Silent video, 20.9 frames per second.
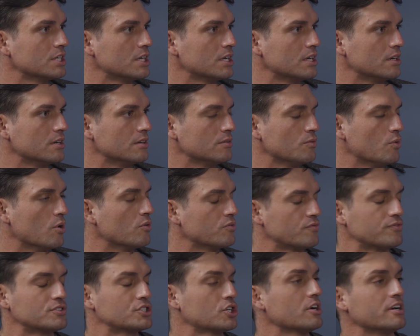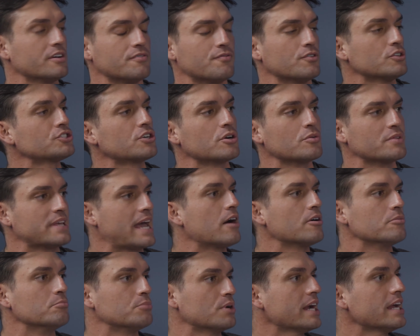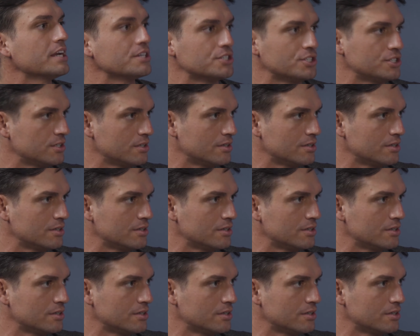it first started with Alan Branch.